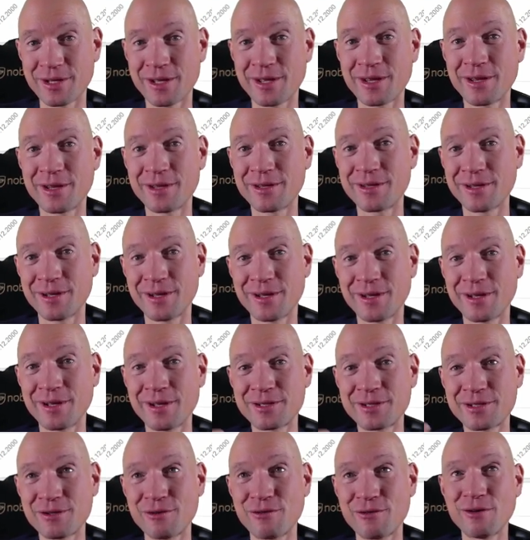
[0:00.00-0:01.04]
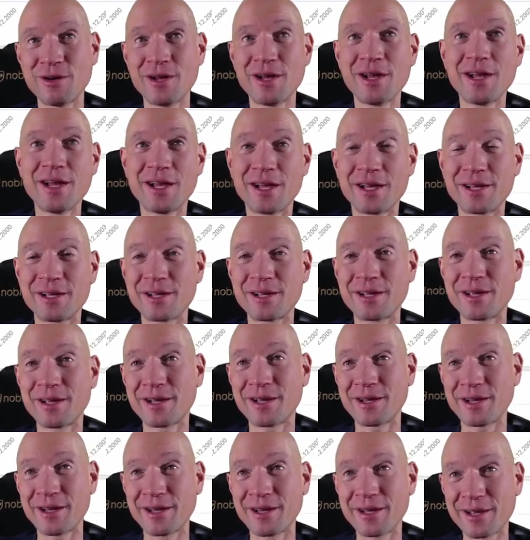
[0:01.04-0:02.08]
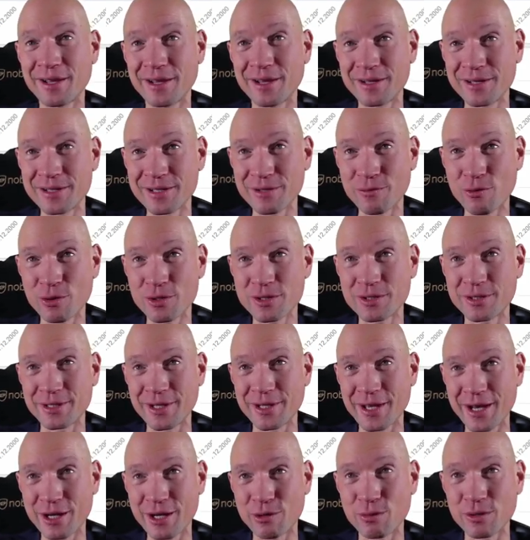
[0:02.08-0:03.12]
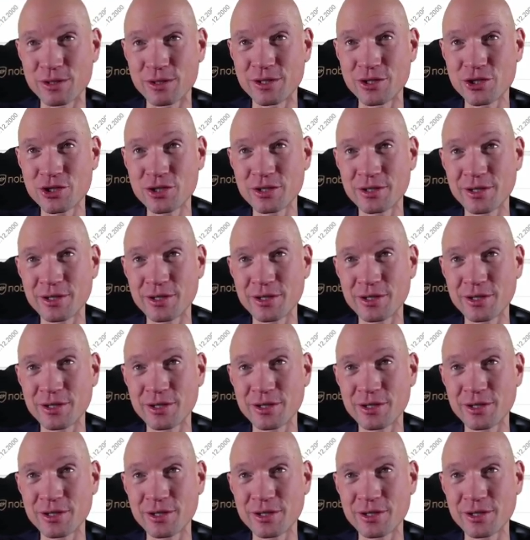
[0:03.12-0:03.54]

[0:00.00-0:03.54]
And so this was the acquisition in